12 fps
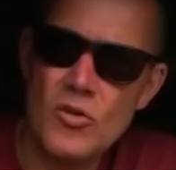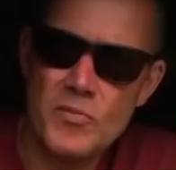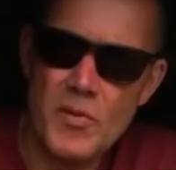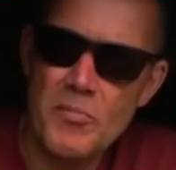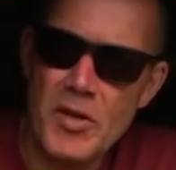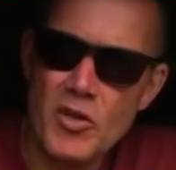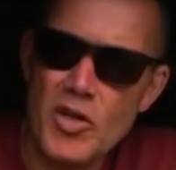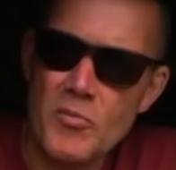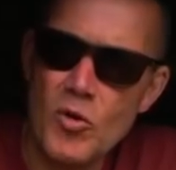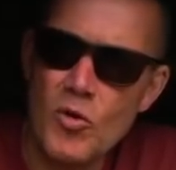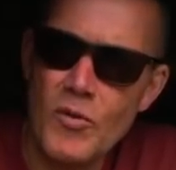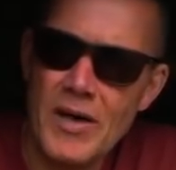or it's been milky
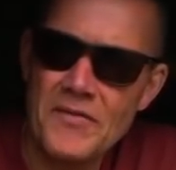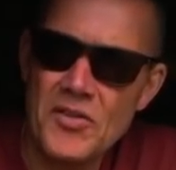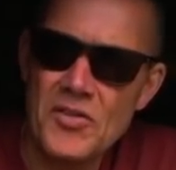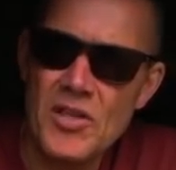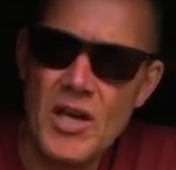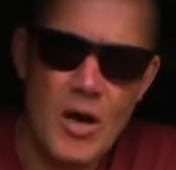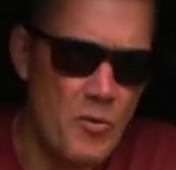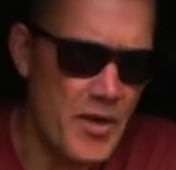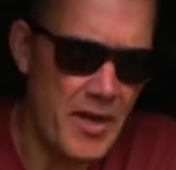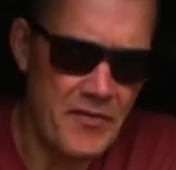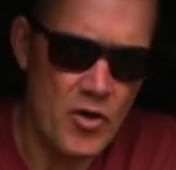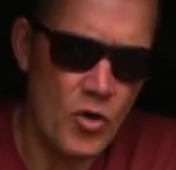malt wafters. And we
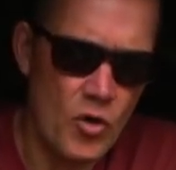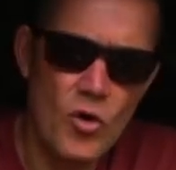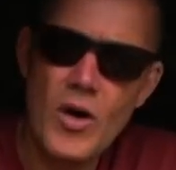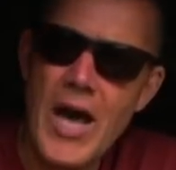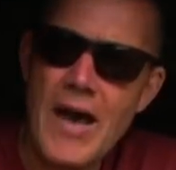have caught